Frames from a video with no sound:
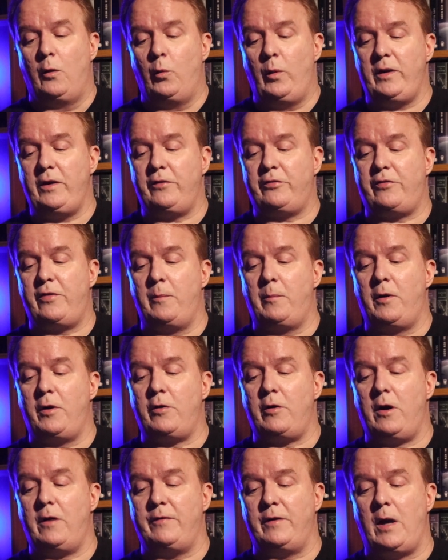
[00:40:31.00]
witnessed the
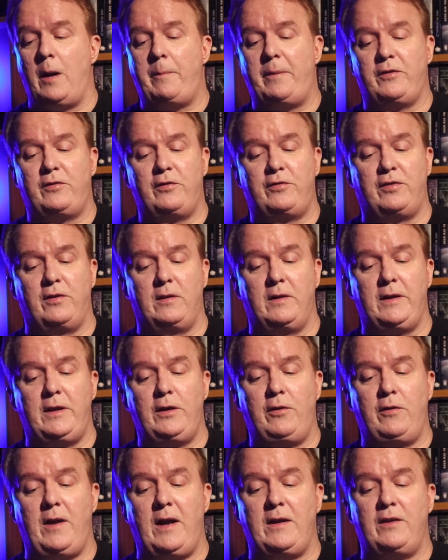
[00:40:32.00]
murder of an opposition
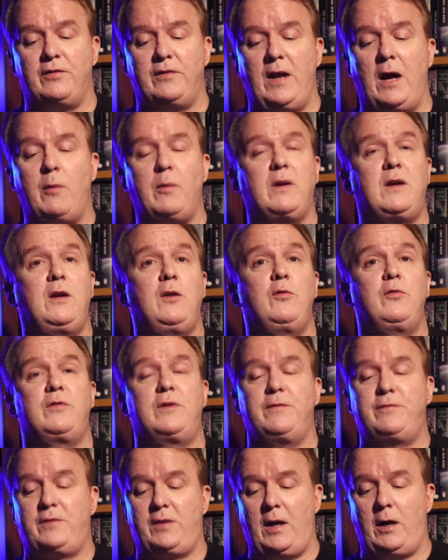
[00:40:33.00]
leader and is now accused
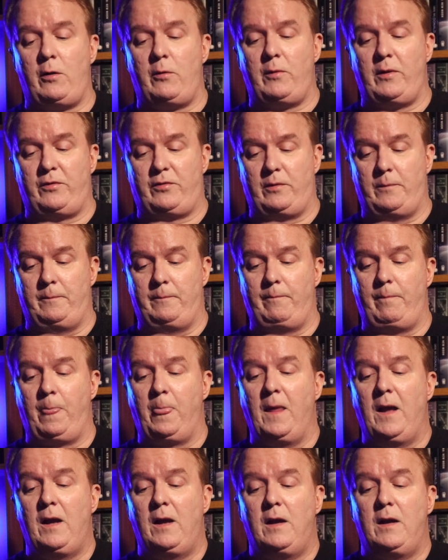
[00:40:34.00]
of terrorism.
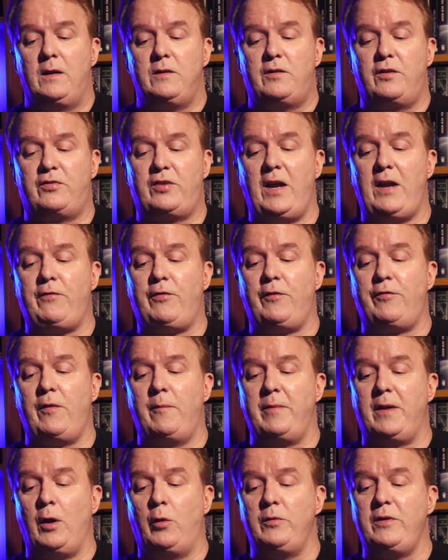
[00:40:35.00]
To save her
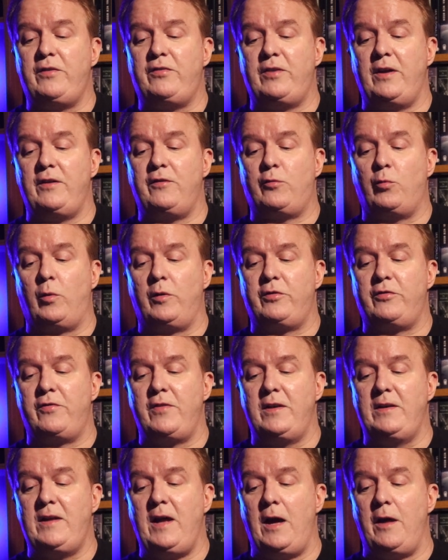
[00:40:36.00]
from the only sentence worse
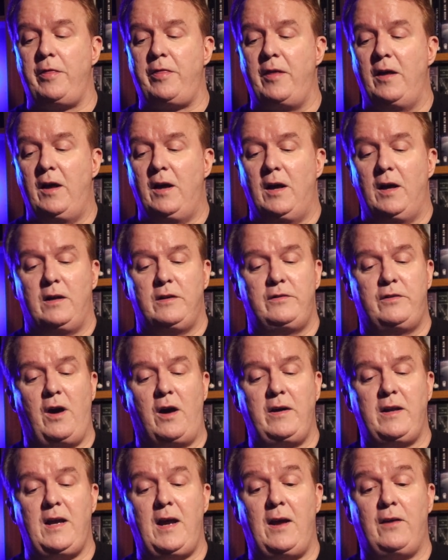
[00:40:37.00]
than death,
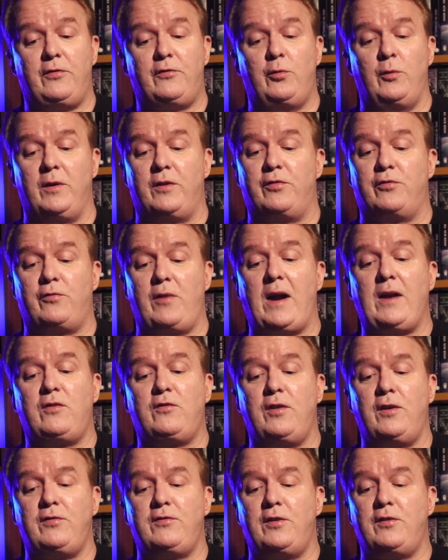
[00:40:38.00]
Donnie has to
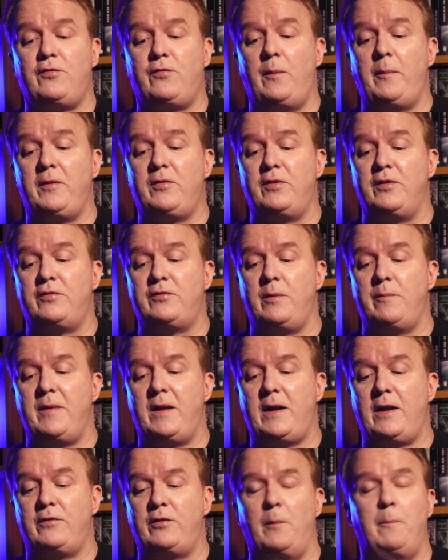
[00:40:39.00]
extract justice from a system
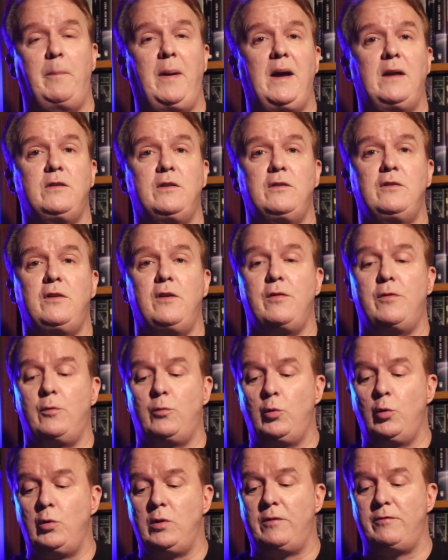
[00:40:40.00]
that has abandoned the
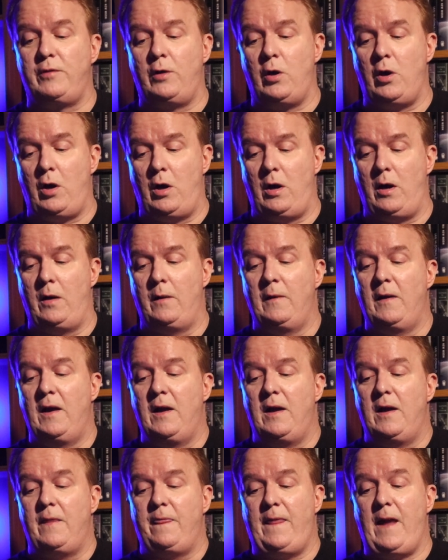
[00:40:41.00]
rule of law.
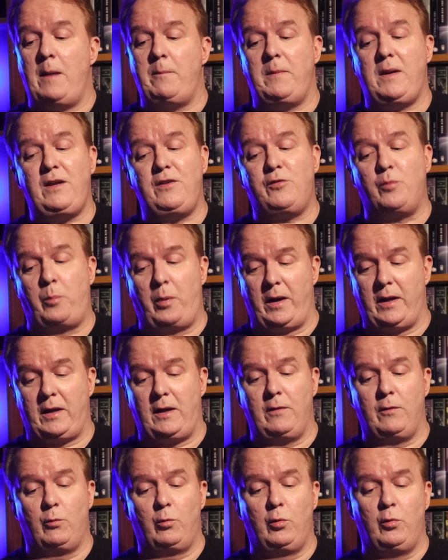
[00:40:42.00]
That means
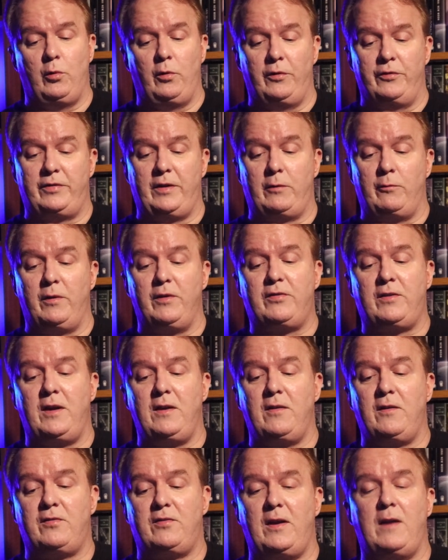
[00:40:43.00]
breaking the rules and
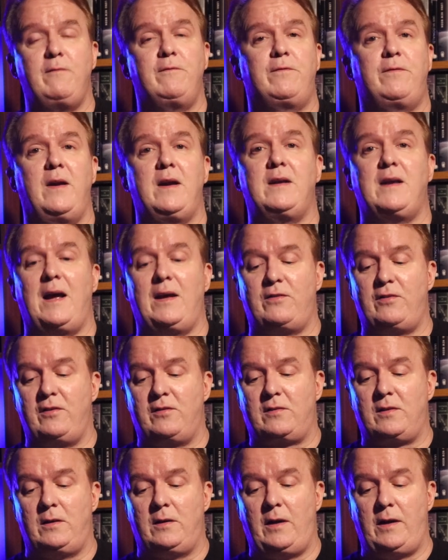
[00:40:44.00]
risking the same fate as
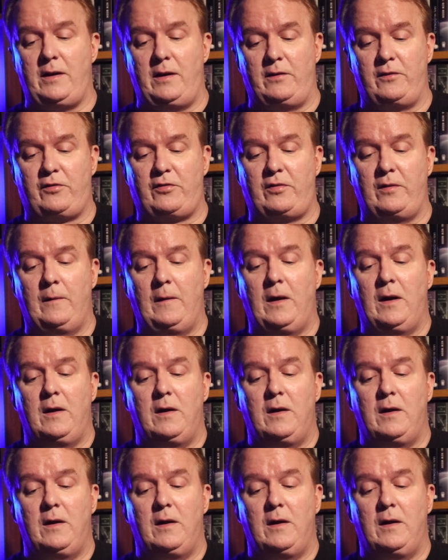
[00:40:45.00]
his clients.